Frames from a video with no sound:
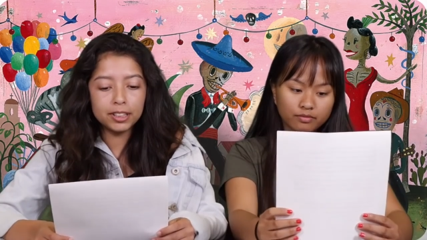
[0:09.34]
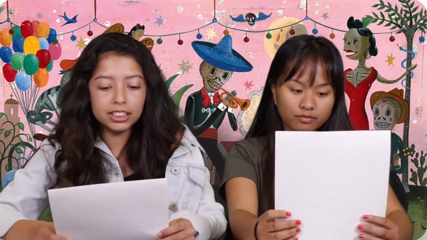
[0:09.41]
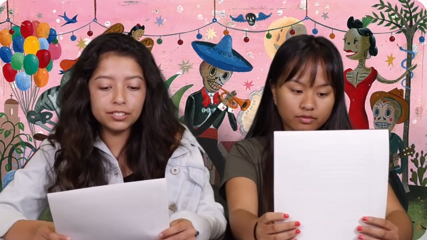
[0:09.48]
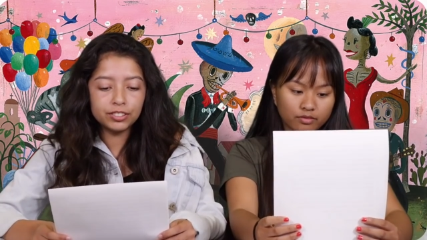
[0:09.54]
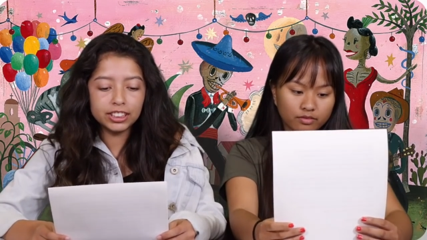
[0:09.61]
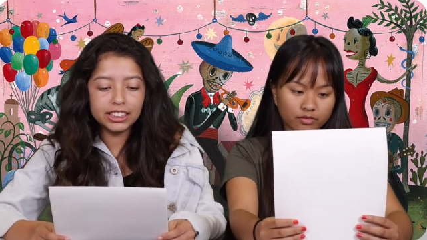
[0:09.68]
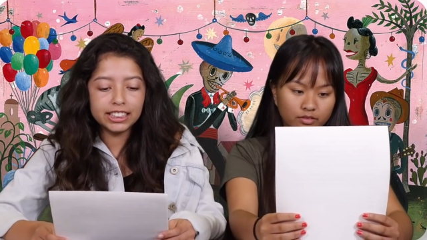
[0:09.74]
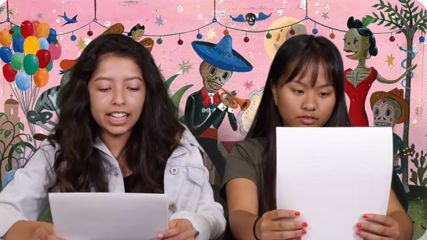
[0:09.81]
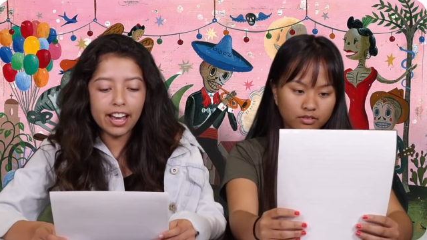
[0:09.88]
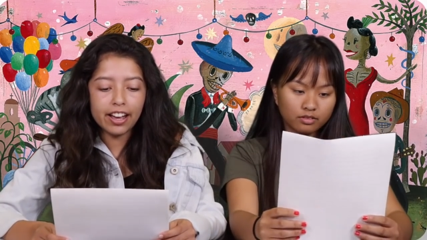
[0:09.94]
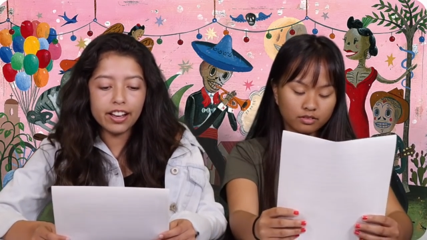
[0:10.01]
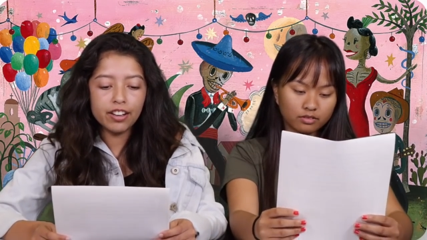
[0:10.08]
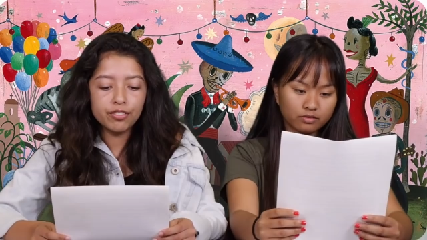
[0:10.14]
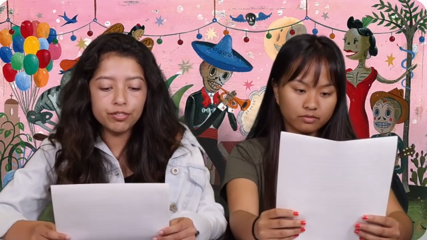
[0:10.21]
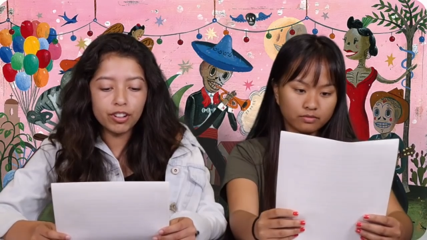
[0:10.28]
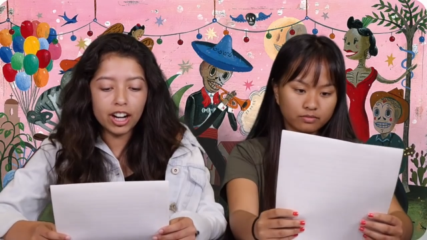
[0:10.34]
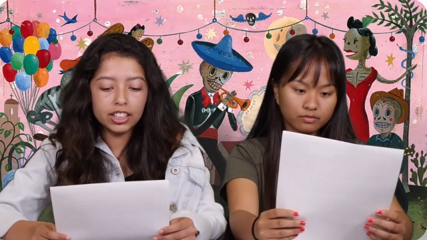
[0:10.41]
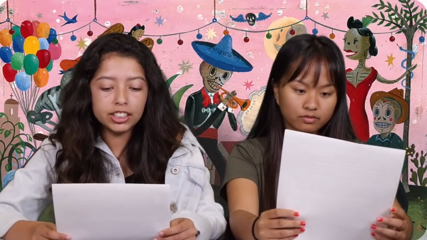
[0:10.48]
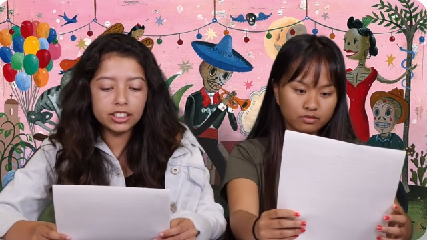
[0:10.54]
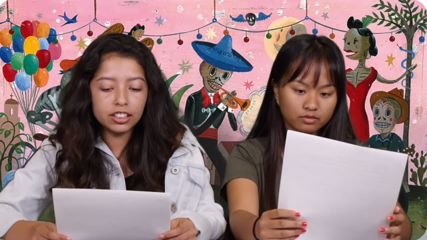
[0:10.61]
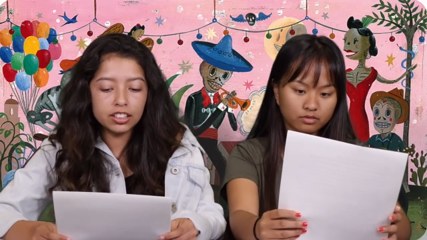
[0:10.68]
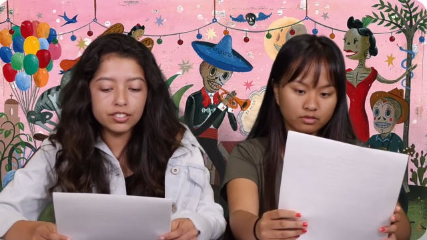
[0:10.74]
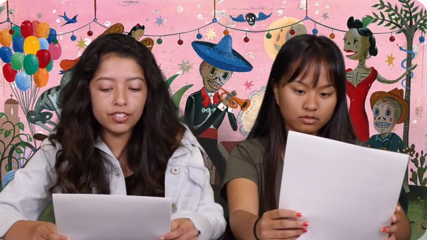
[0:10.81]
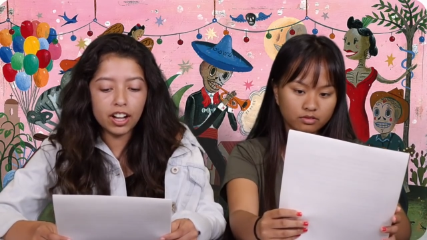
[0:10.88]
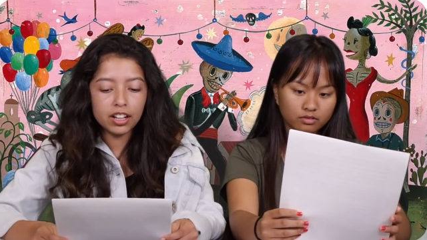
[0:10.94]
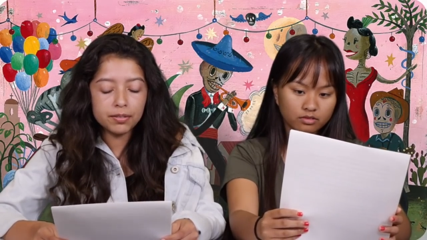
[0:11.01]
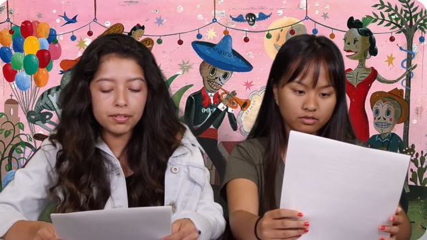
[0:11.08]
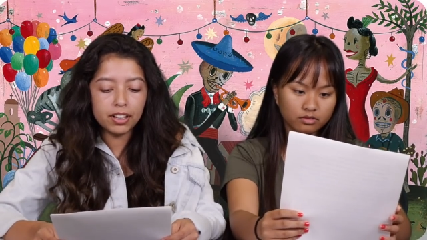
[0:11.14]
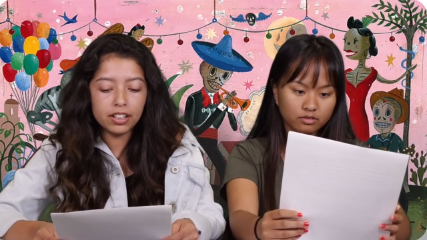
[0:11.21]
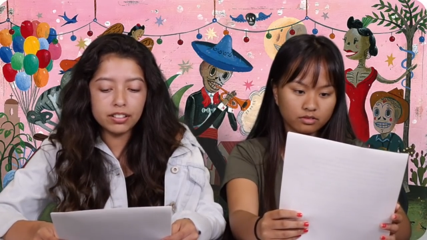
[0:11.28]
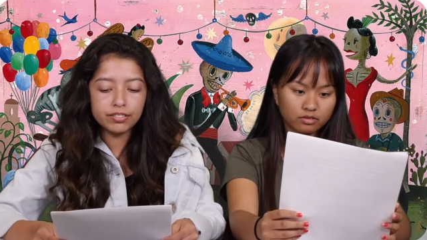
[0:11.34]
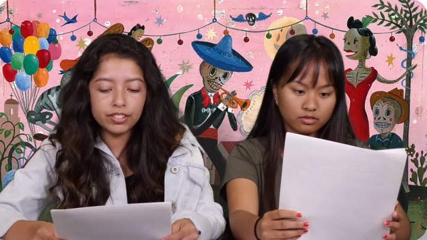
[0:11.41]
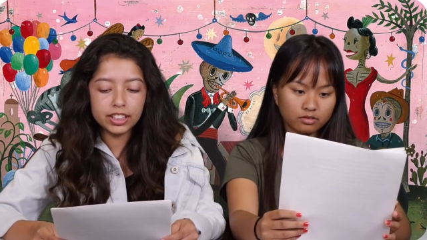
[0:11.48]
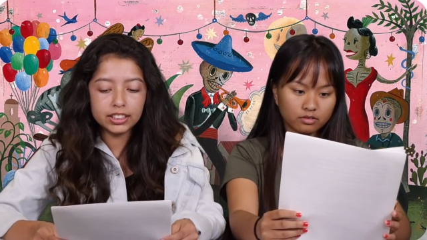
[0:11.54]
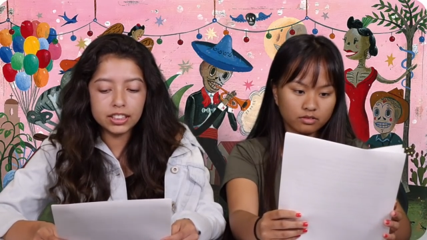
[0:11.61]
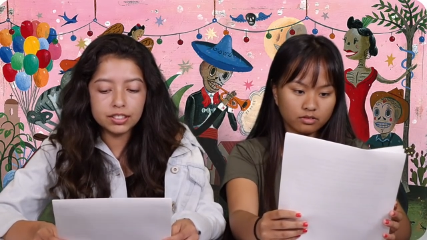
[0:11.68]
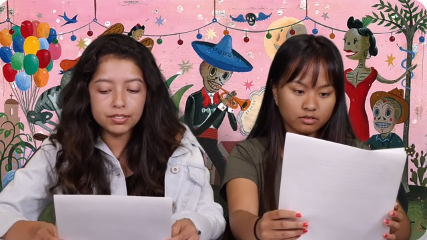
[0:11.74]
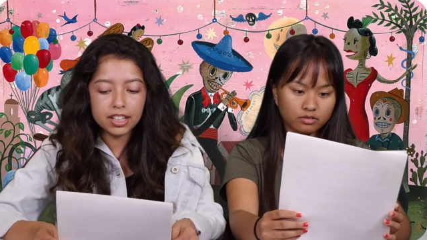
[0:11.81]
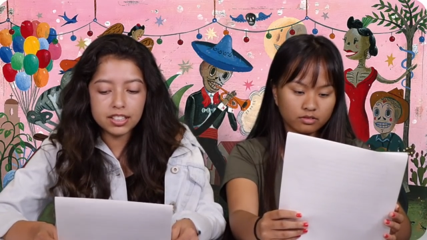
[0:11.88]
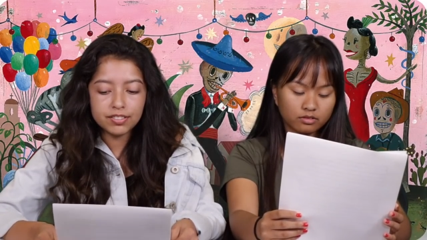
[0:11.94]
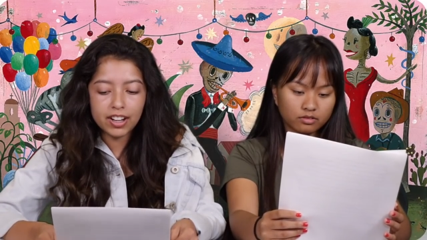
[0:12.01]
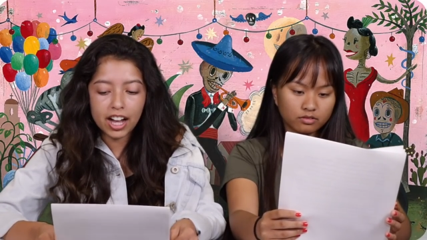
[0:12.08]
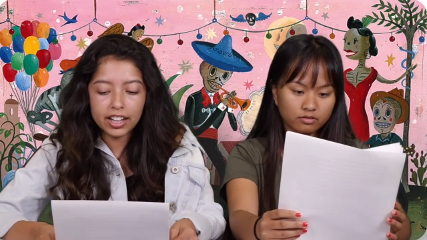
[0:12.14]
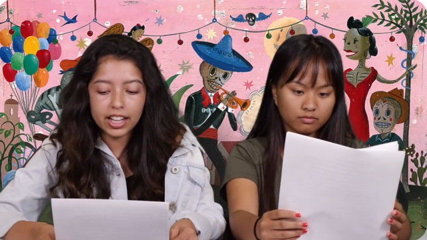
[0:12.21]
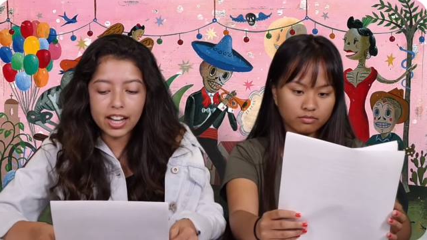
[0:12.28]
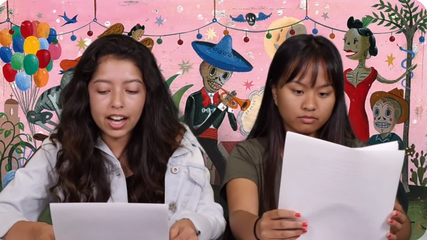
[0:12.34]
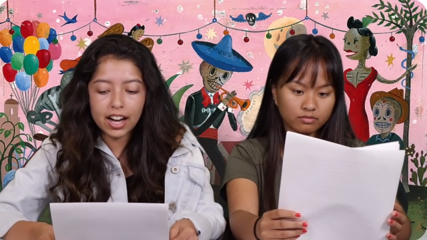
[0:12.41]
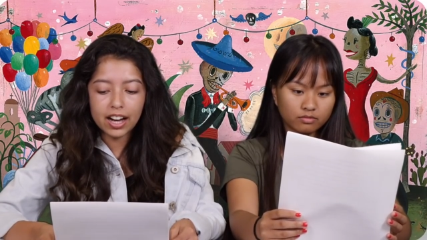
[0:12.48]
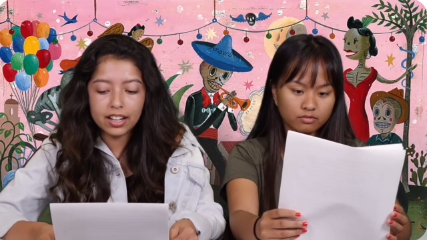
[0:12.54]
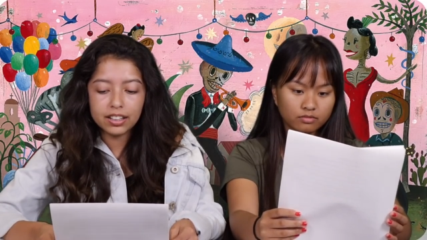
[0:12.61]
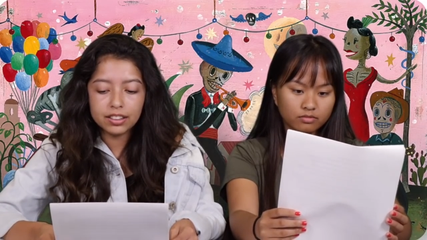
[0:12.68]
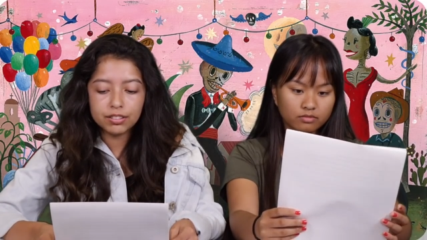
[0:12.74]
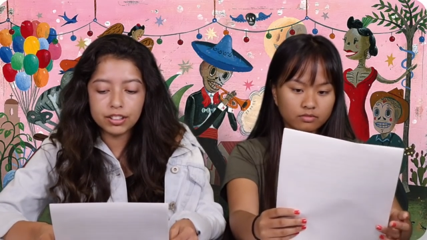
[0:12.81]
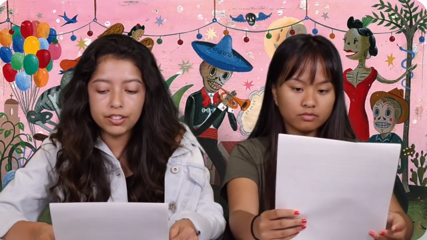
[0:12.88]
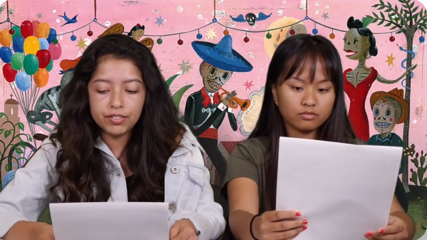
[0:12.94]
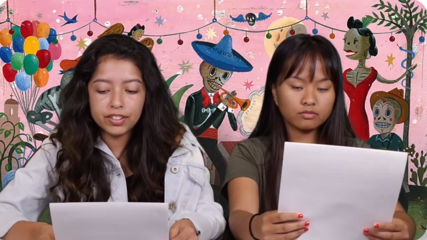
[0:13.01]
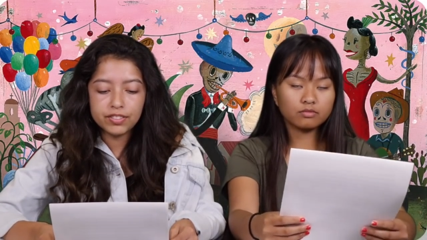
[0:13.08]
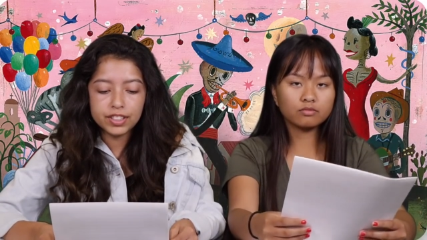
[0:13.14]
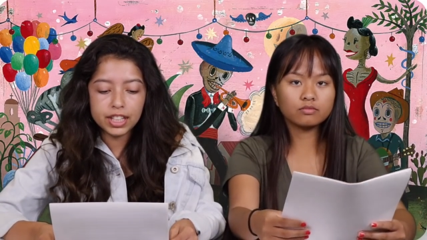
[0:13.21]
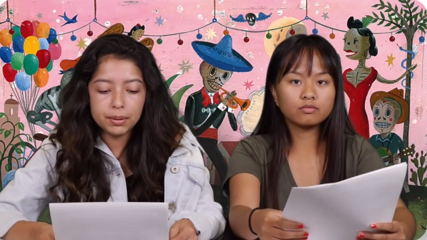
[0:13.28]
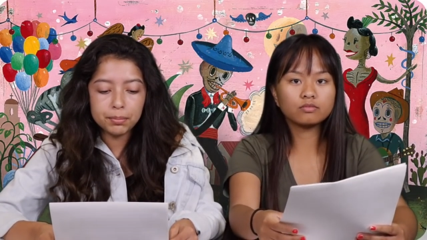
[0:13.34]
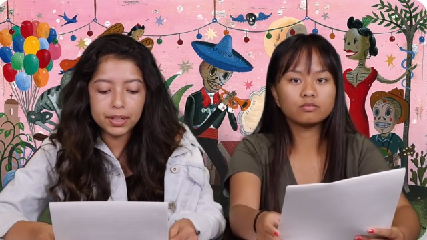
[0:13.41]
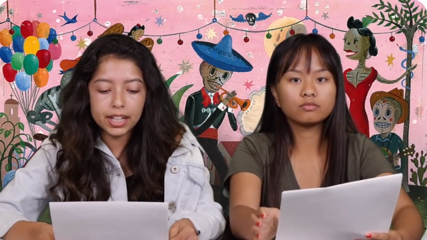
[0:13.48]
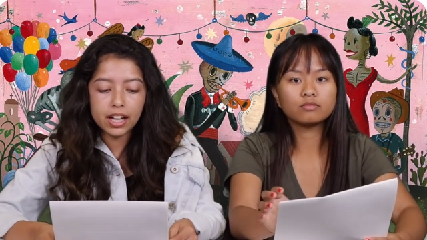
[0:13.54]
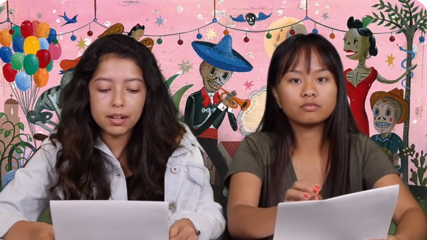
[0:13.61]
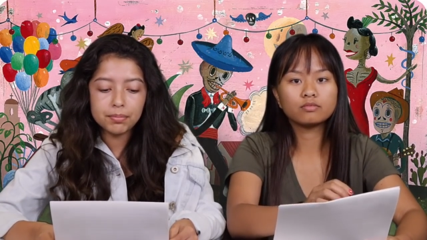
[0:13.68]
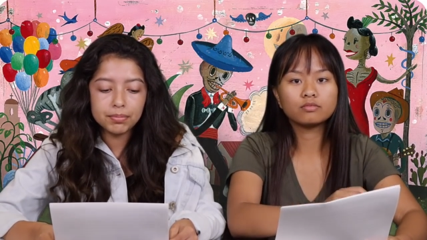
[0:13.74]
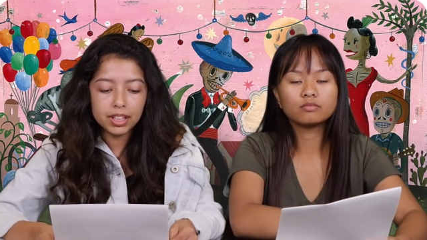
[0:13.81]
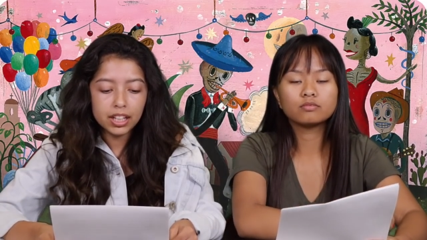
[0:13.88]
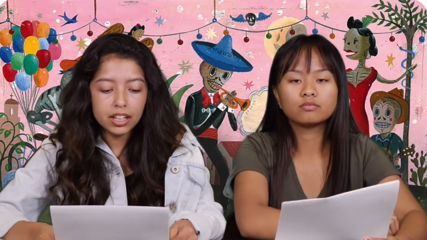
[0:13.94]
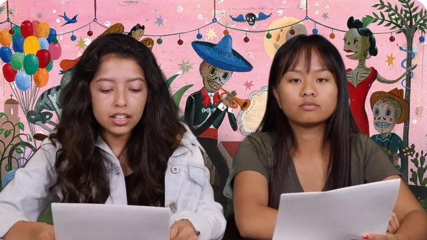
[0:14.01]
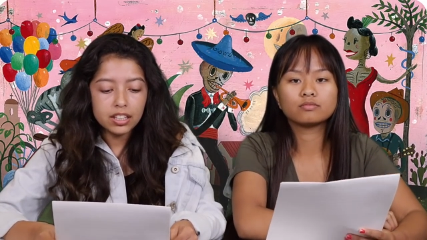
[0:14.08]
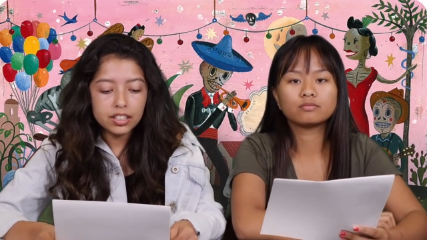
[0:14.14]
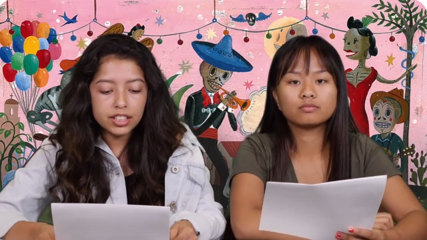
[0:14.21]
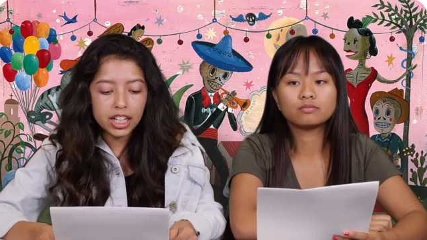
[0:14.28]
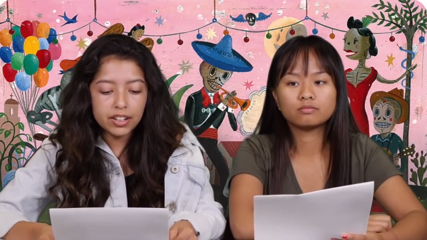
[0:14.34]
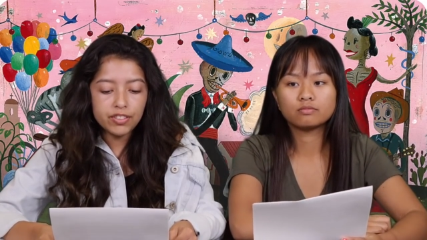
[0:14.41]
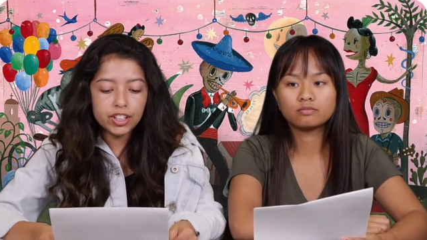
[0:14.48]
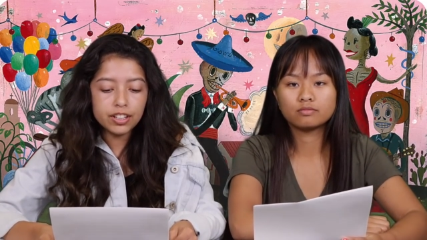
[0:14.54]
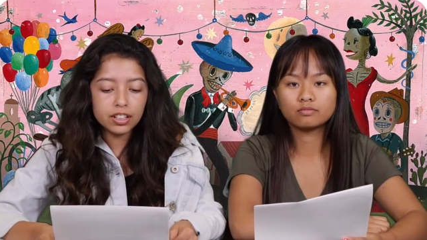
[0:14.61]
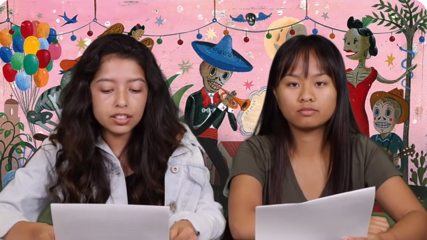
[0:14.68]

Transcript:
Speaker 1: Sports for today. Bash Girls Volleyball versus West Valley at 3.15 p.m. JV